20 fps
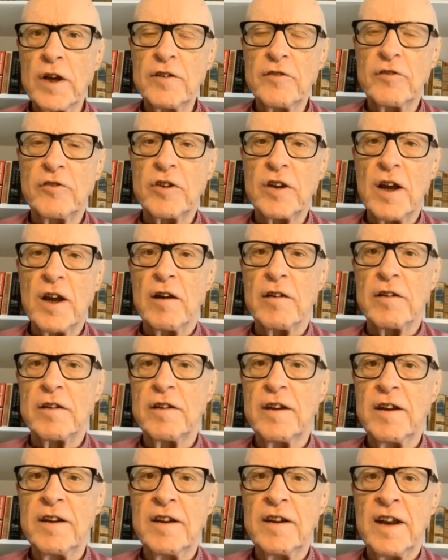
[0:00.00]
had
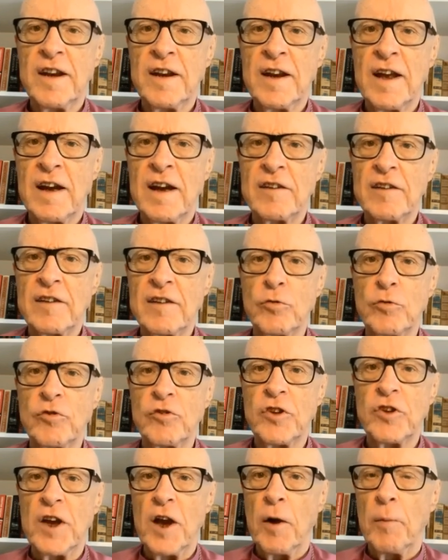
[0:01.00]
started in
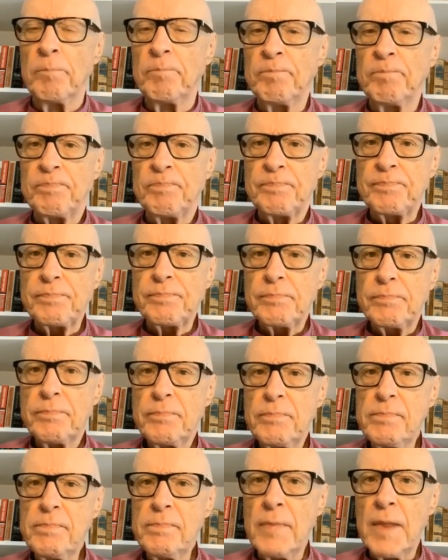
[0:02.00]
Asuncion
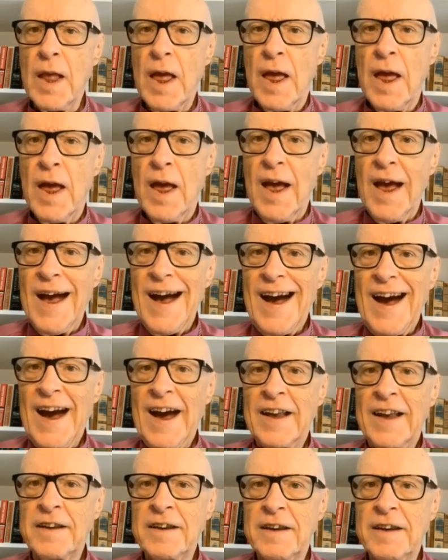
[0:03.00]

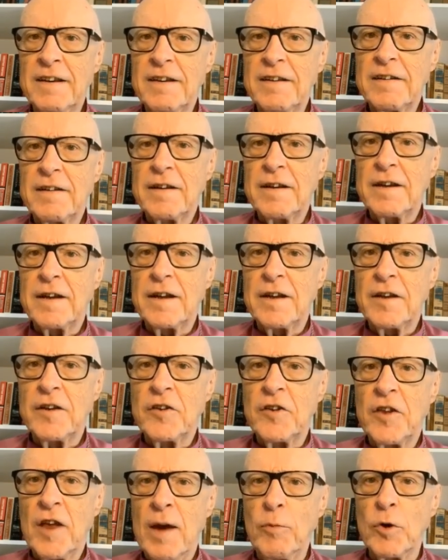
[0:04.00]
and
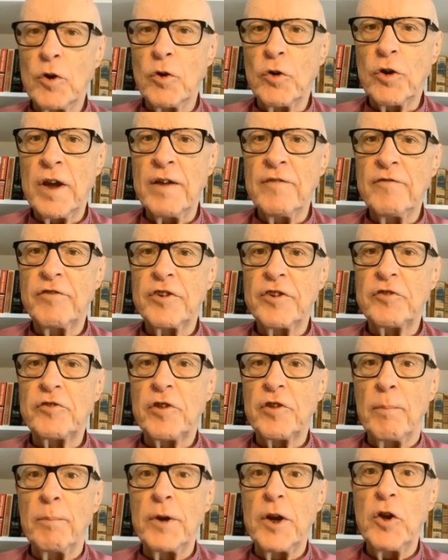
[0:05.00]
they were looking for
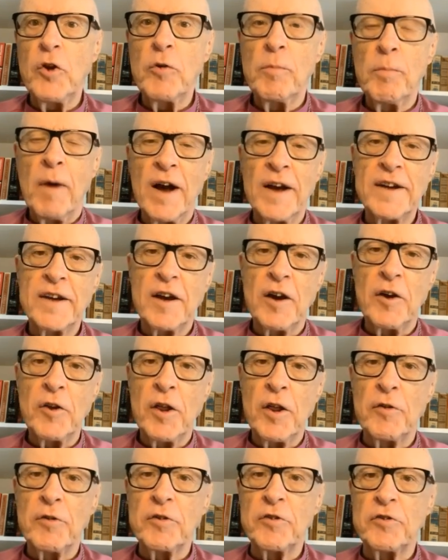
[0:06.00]
somebody who might go
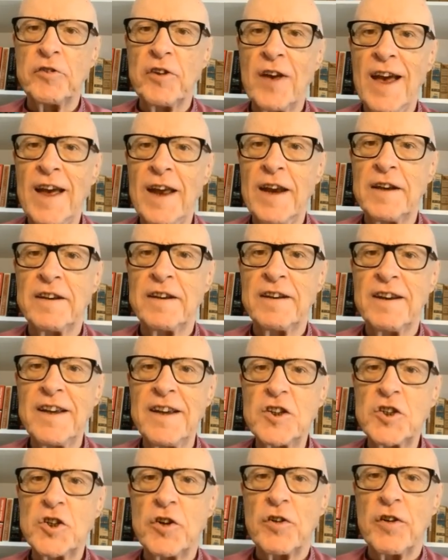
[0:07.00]
there as a head
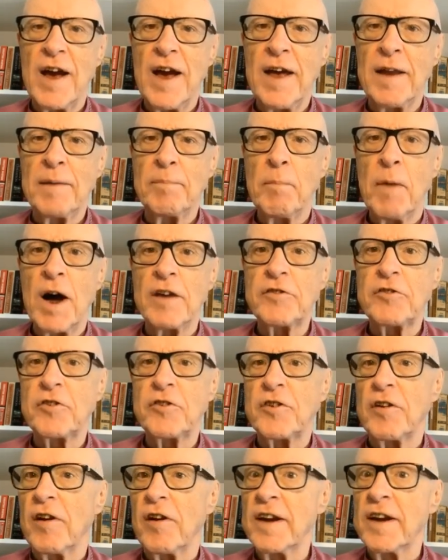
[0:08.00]
teacher, a
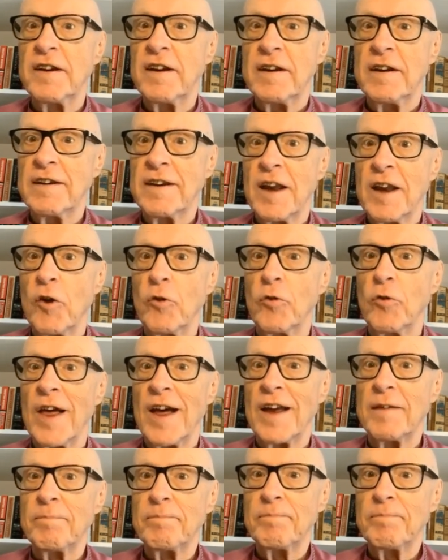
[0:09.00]
headmaster. I didn't know that.